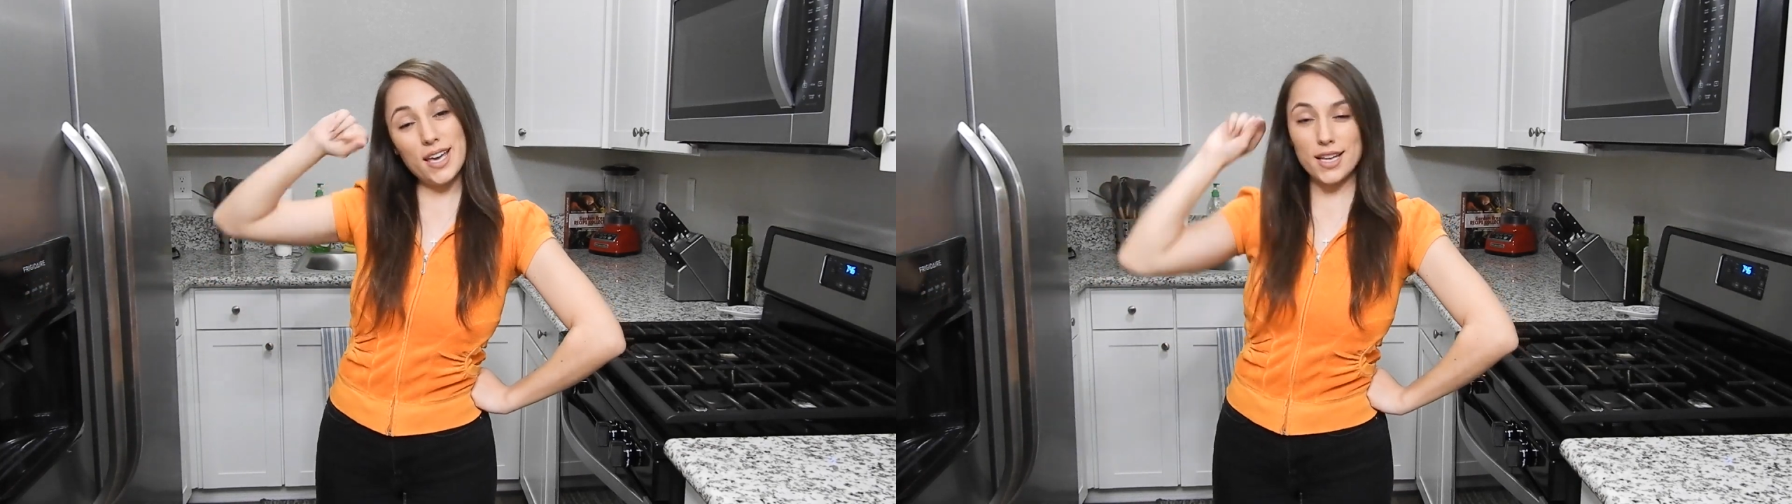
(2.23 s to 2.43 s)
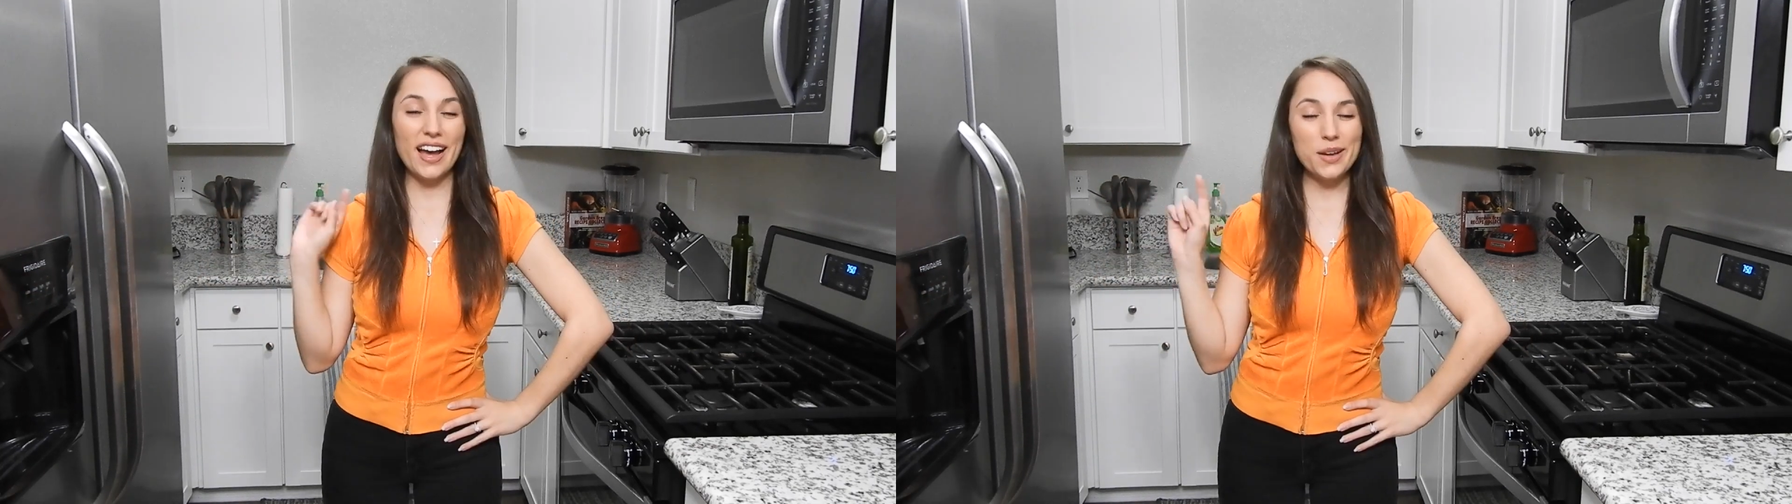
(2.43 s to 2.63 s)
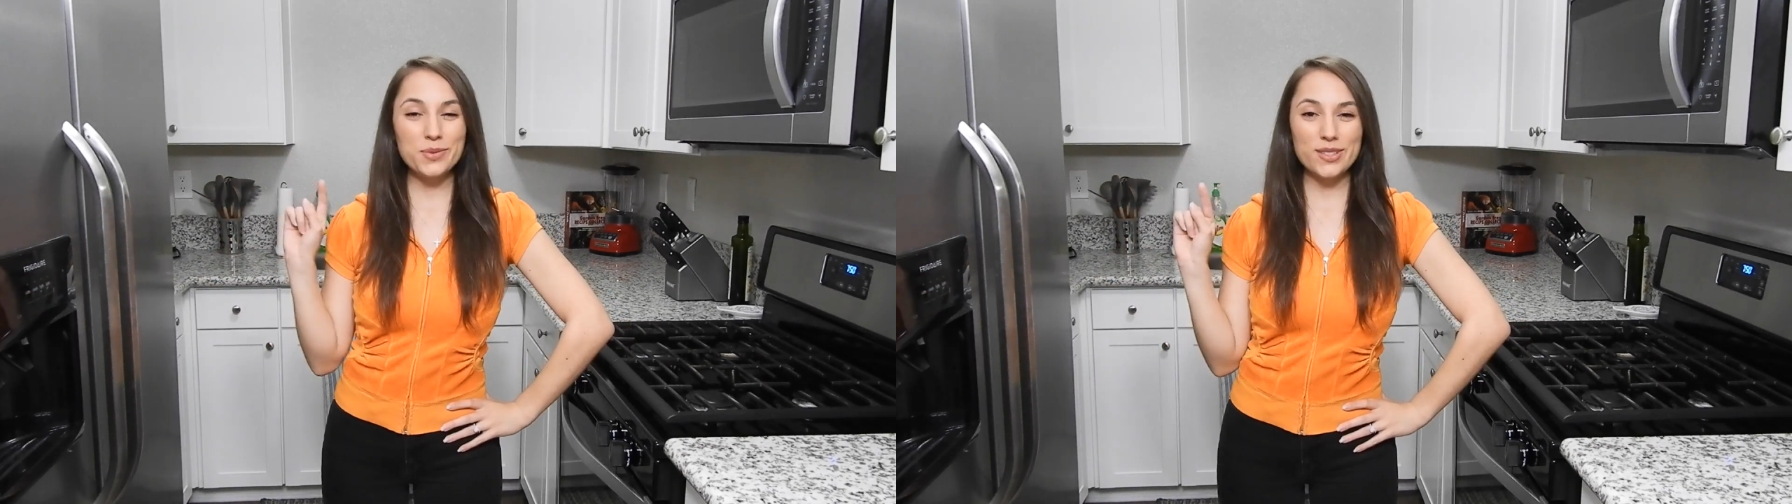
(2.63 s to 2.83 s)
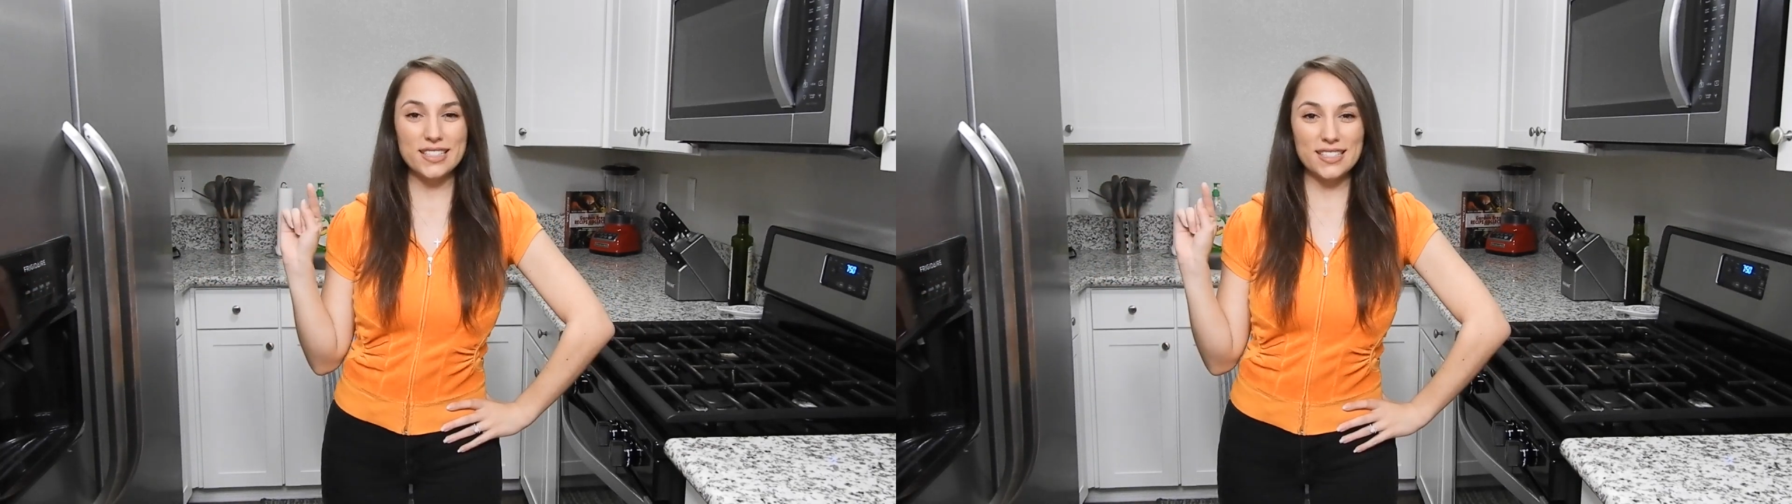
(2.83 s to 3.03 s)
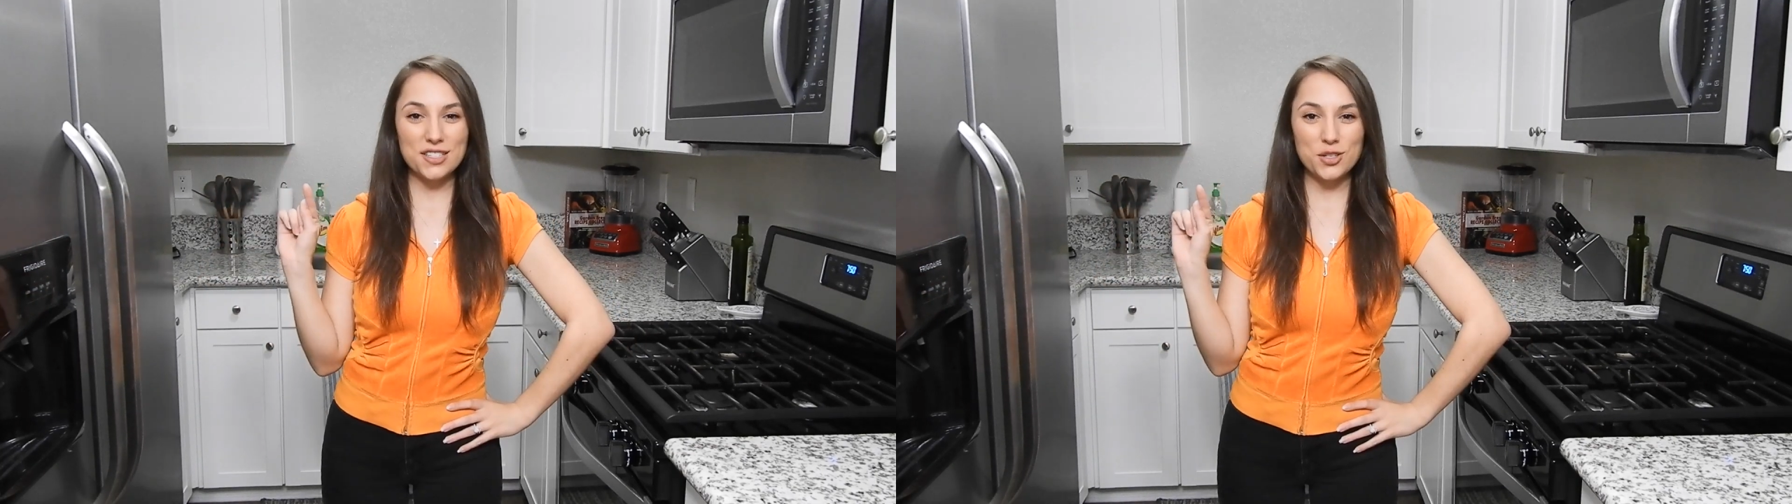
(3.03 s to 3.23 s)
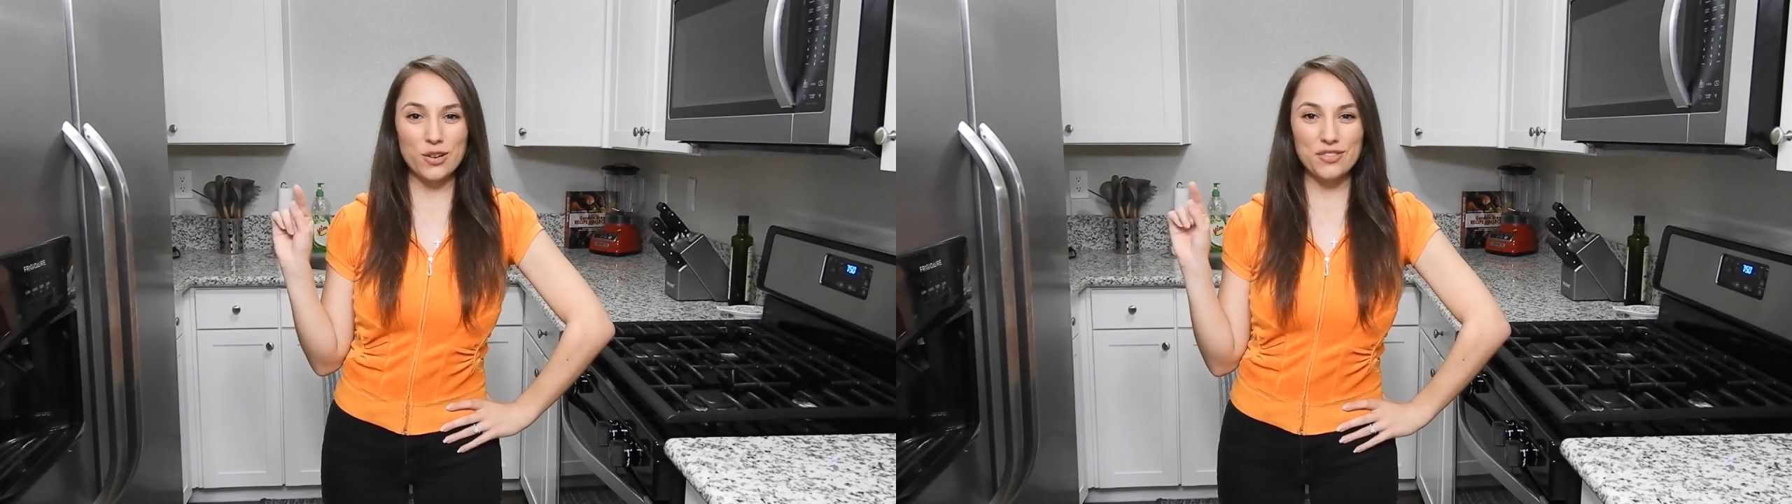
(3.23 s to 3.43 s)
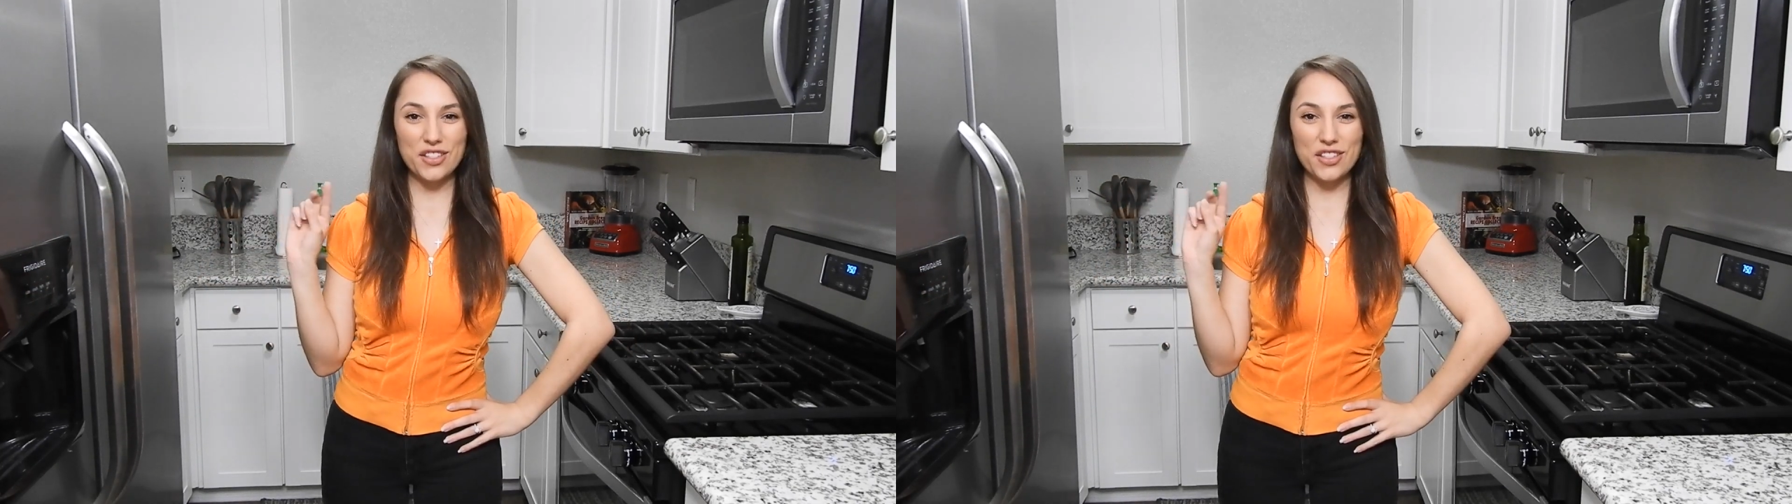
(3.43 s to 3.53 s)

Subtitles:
and I'm doing this intro for